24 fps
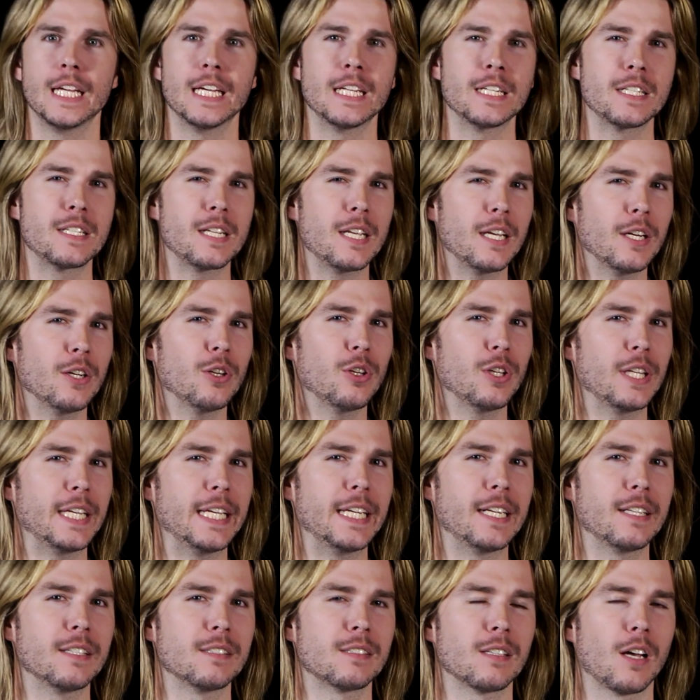until
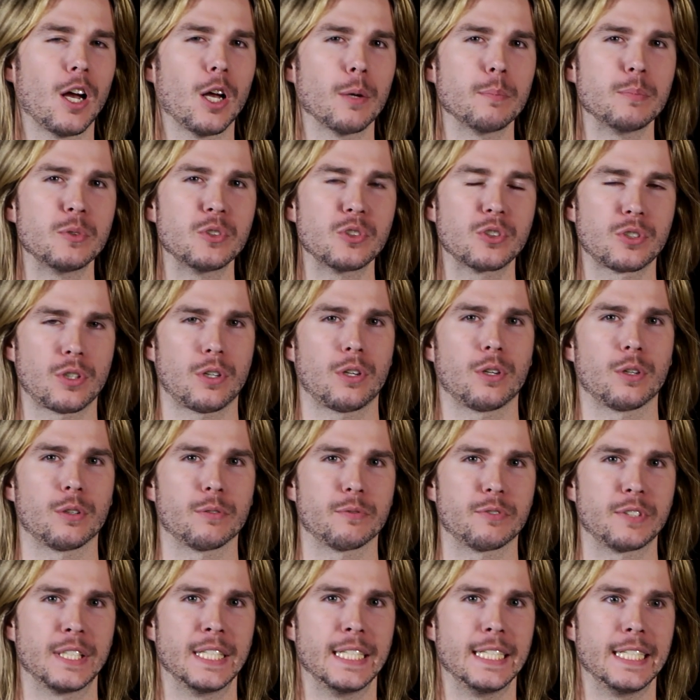it is
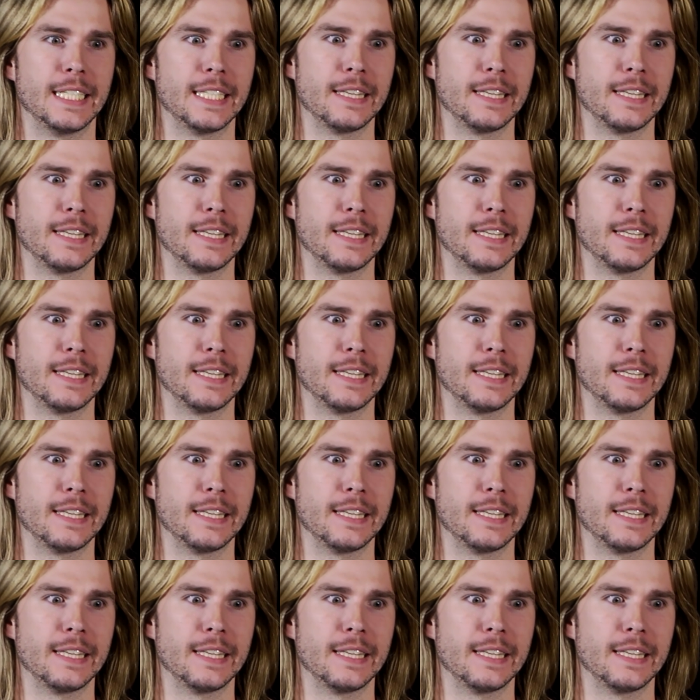observed.